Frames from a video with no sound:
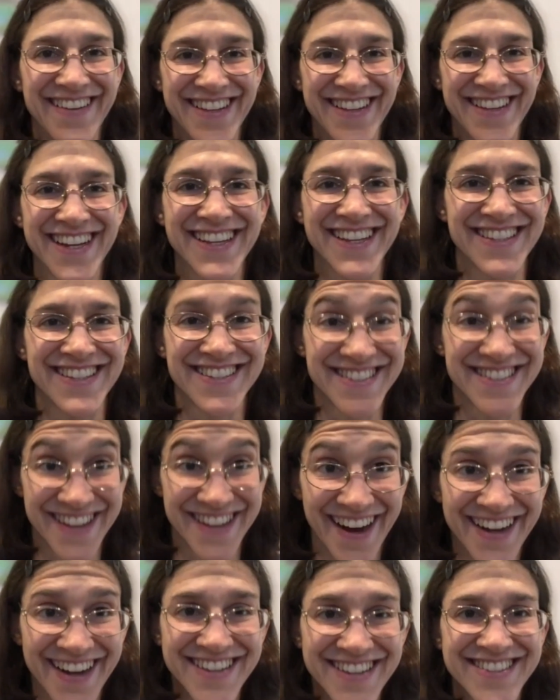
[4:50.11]
Like this
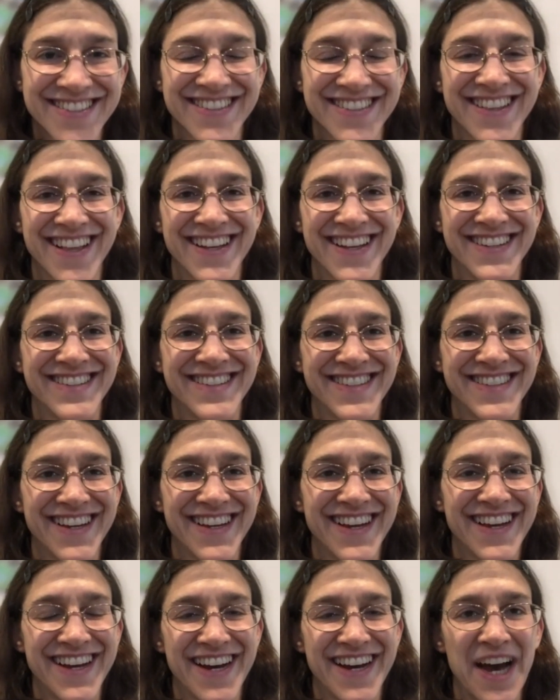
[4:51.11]
sucks. And then
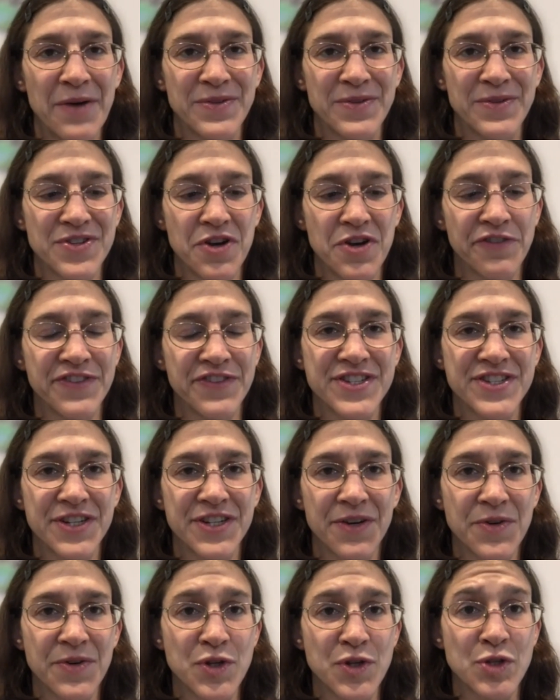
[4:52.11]
I was nervous to
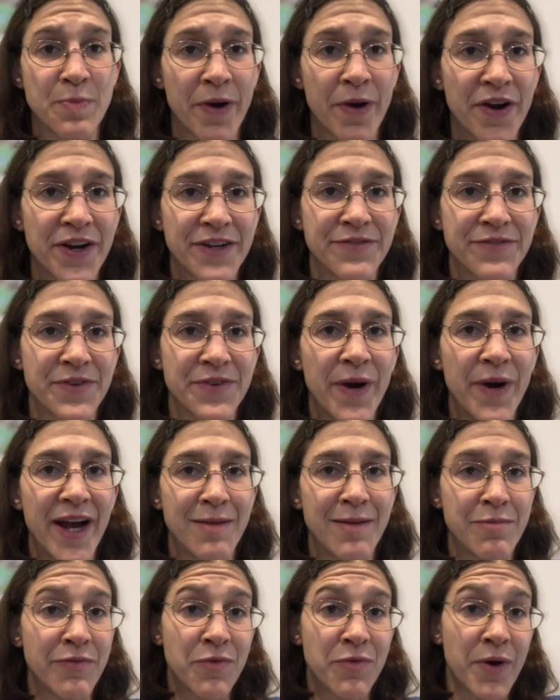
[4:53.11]
go to sparring for a while
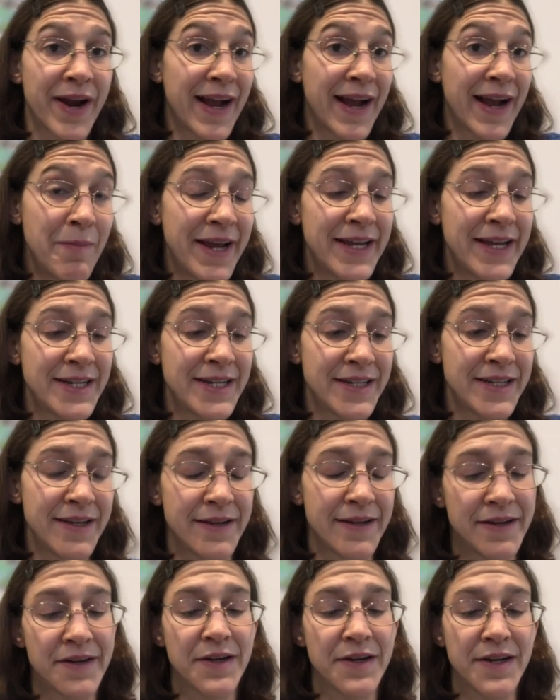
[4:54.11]
before I got my
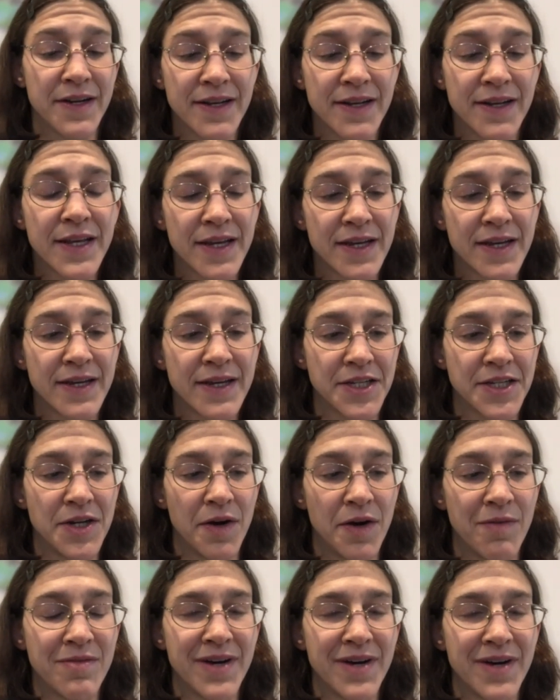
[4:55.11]
headgear and you
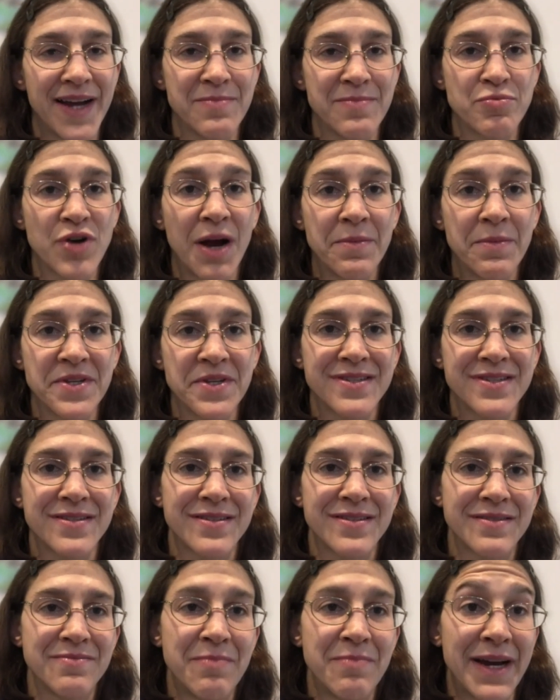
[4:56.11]
know, I promised
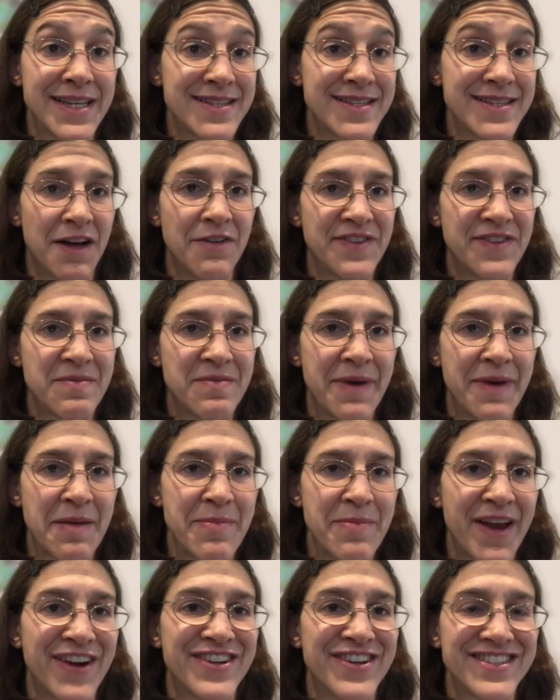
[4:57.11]
myself and my
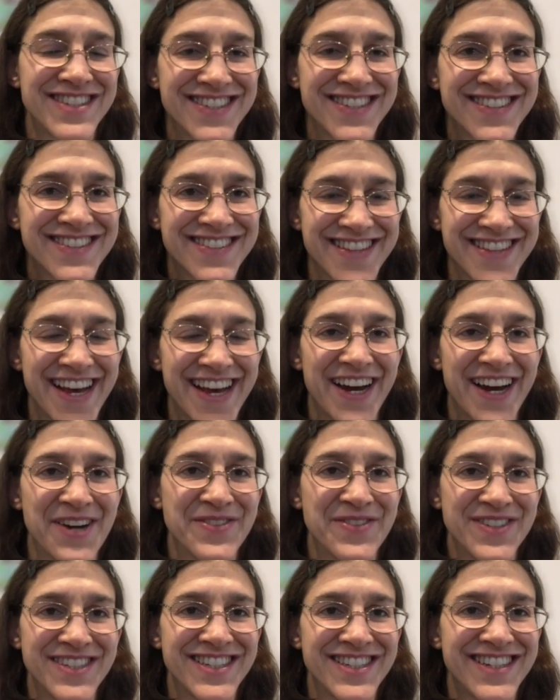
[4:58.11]
parents that I
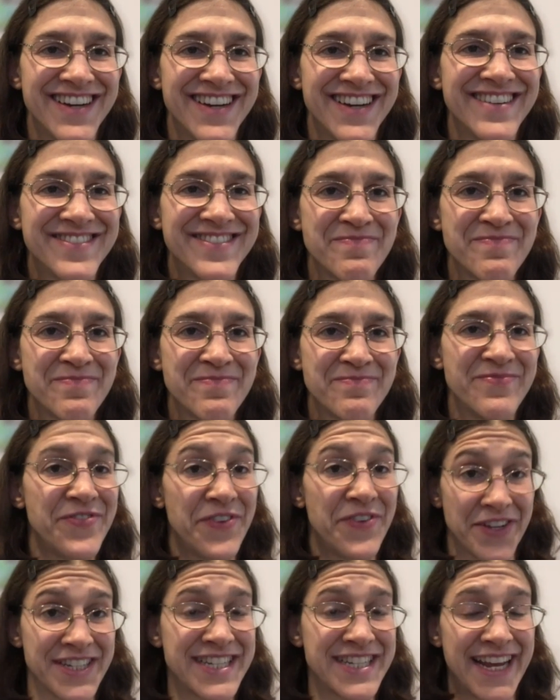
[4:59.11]
would, you know,
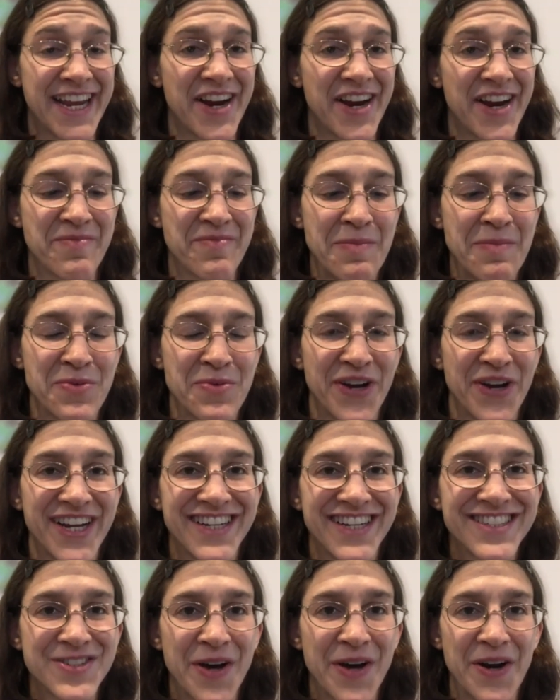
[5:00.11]
really take care of my brain,
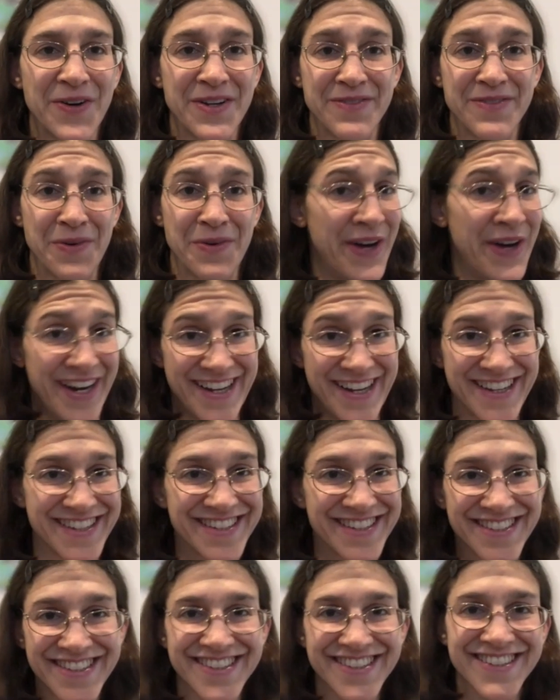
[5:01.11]
so I don't even want to,
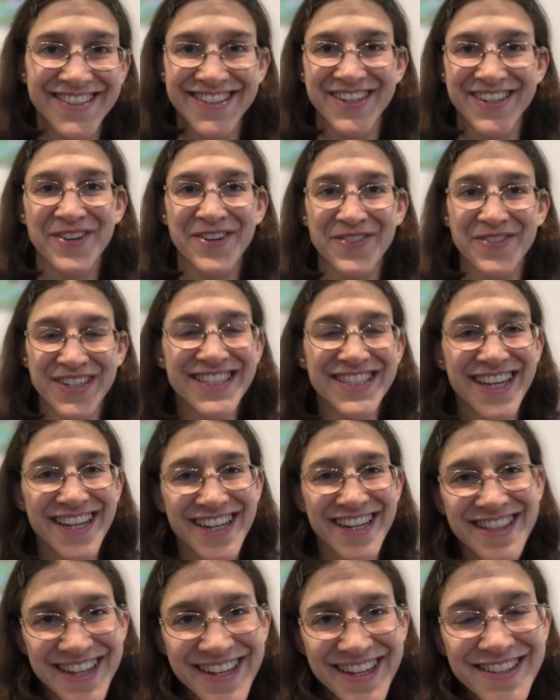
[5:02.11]
you know, risk
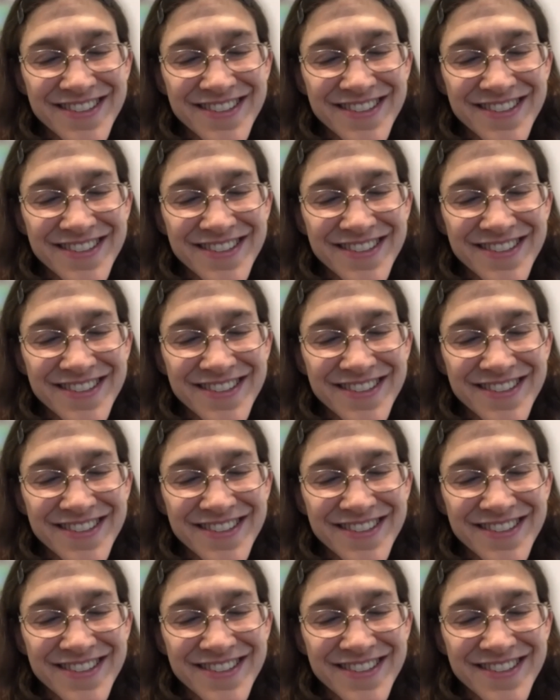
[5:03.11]
anything.